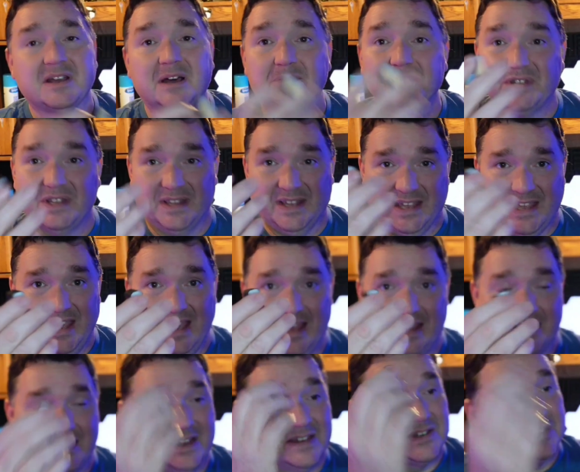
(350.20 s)
this comes in the
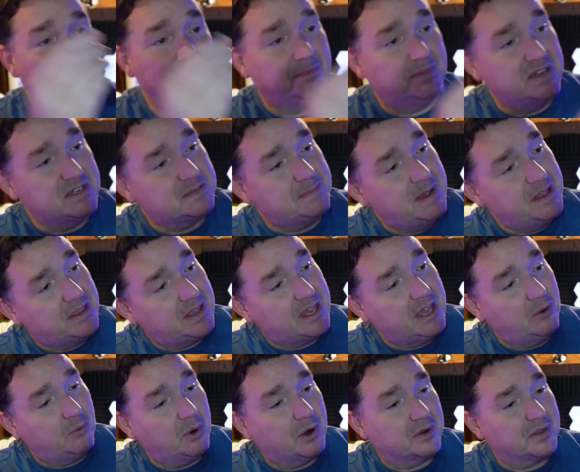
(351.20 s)
kit. This made
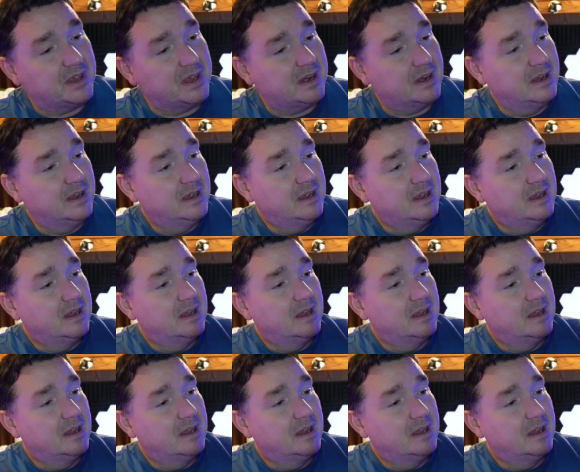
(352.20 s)
the kit worth it.